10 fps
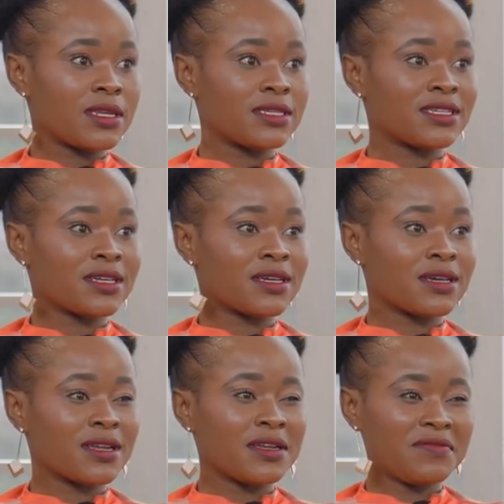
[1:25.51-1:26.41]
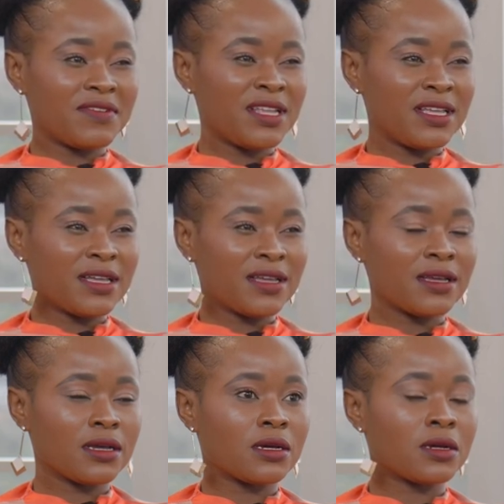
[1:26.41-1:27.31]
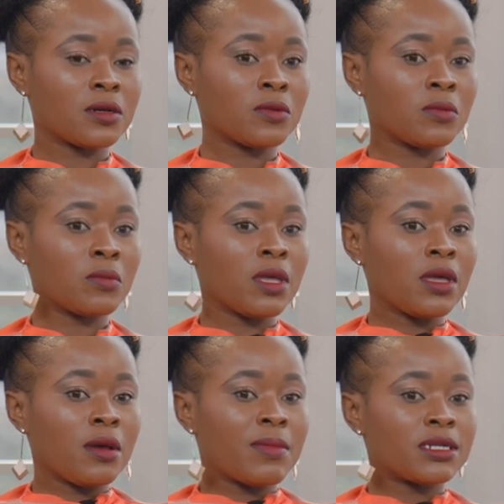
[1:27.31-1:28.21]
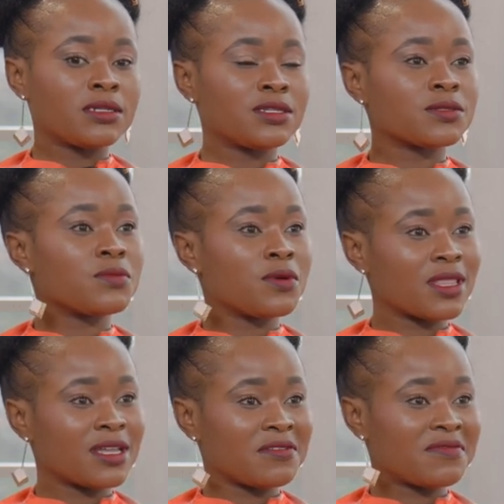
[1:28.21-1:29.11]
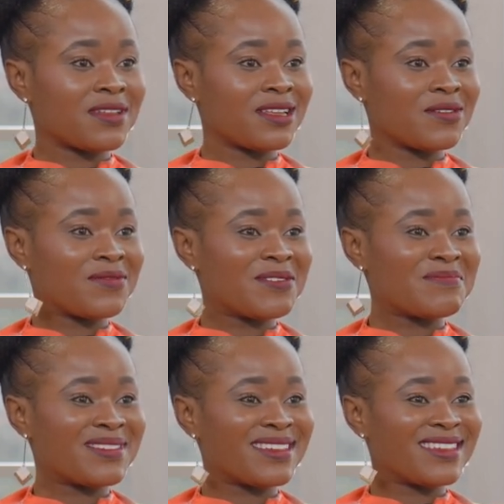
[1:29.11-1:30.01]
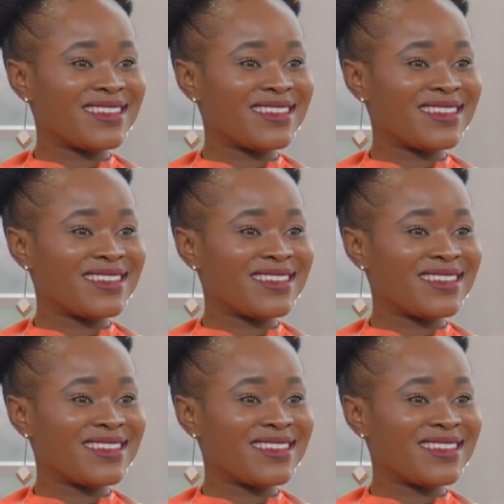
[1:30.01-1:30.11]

It is a great feeling, um, but it is more than a feeling for me.